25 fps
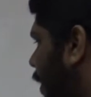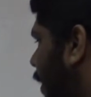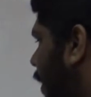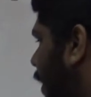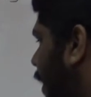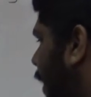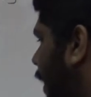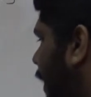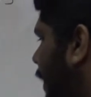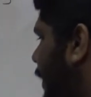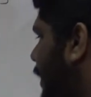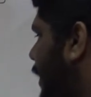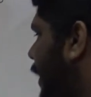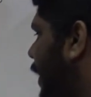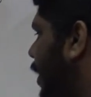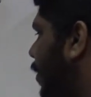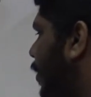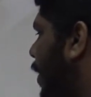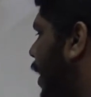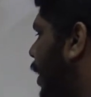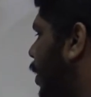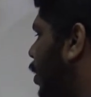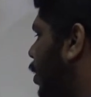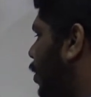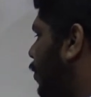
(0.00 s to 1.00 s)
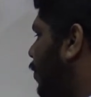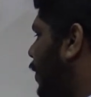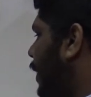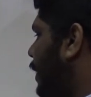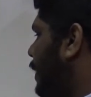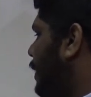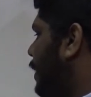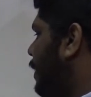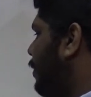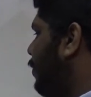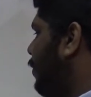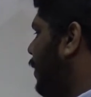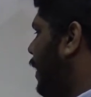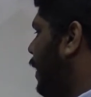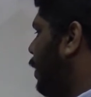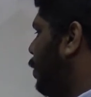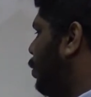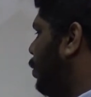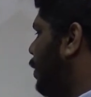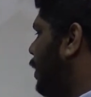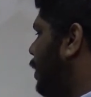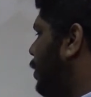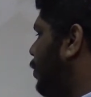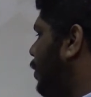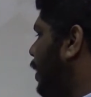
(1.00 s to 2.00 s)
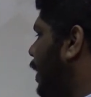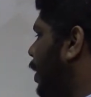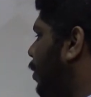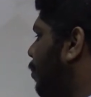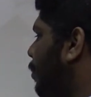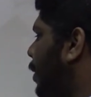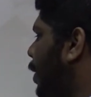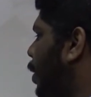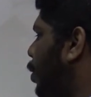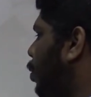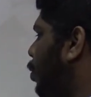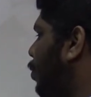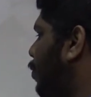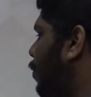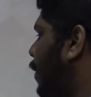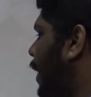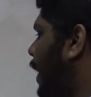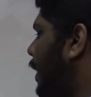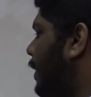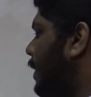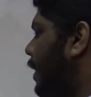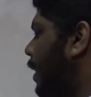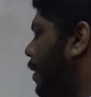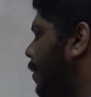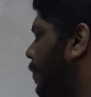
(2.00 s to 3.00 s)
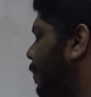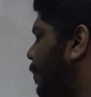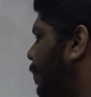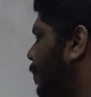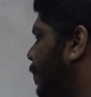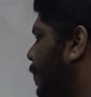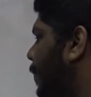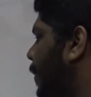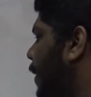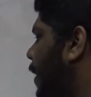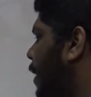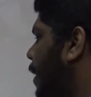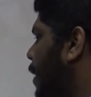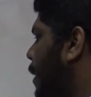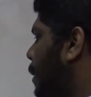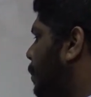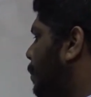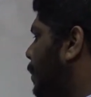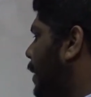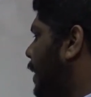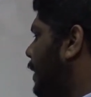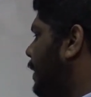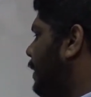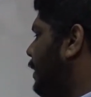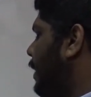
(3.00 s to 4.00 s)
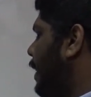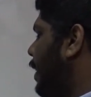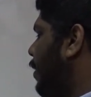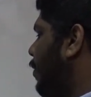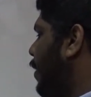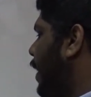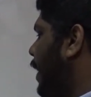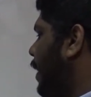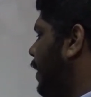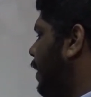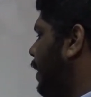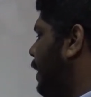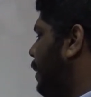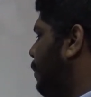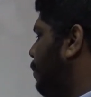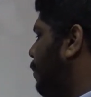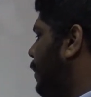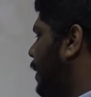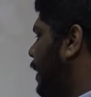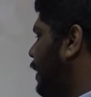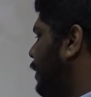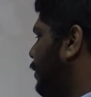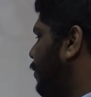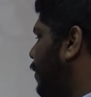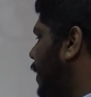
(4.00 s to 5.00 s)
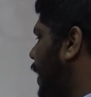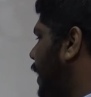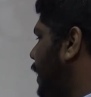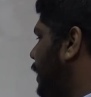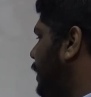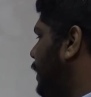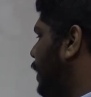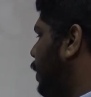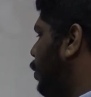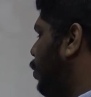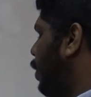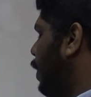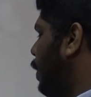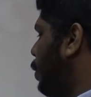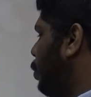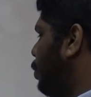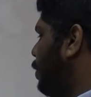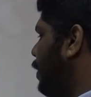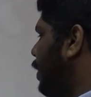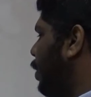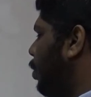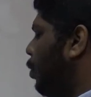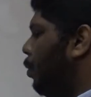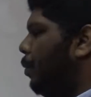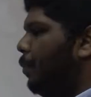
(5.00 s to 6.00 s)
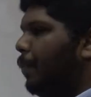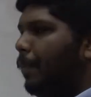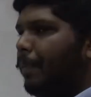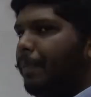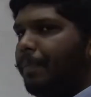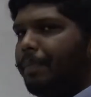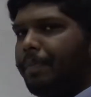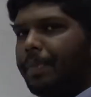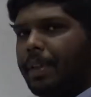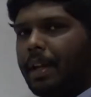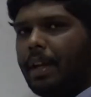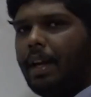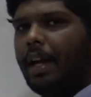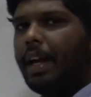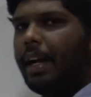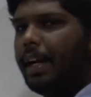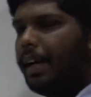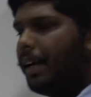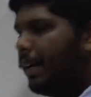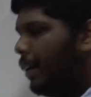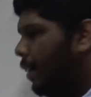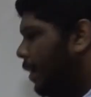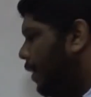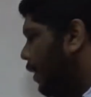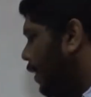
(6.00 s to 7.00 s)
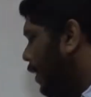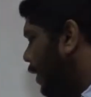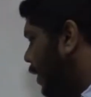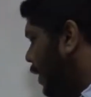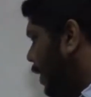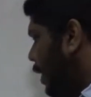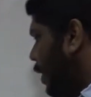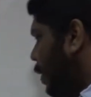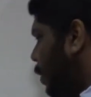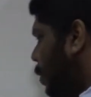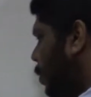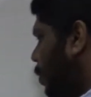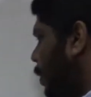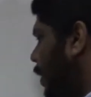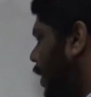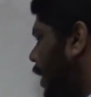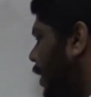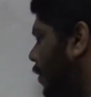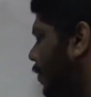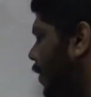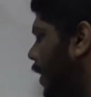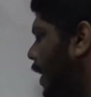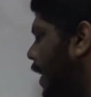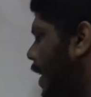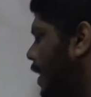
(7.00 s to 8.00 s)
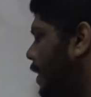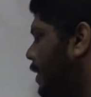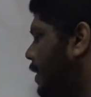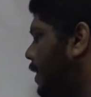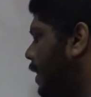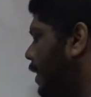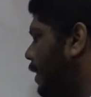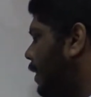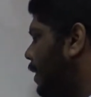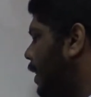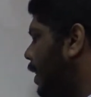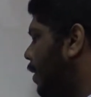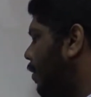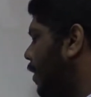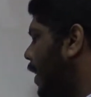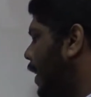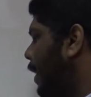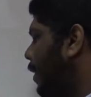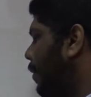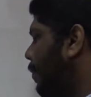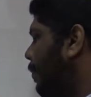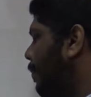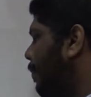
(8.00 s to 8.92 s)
let us say the value of x is 5, so this will give me 2 5s are plus 3y plus 5 is equal to 0, correct? So here we can say 3y,